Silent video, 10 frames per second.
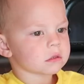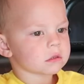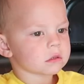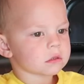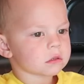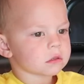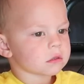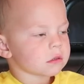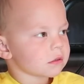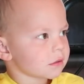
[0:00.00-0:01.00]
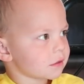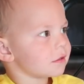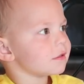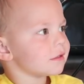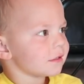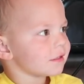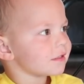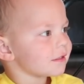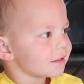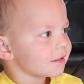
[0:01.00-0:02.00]
Okay? Mm-hmm.
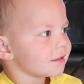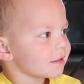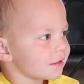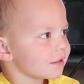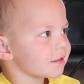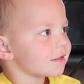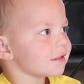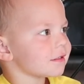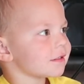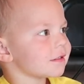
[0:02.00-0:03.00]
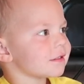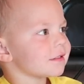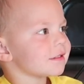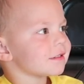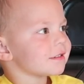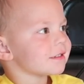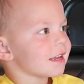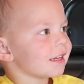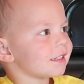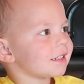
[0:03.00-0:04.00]
Go. I'll be back in a
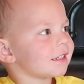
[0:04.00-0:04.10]
minute.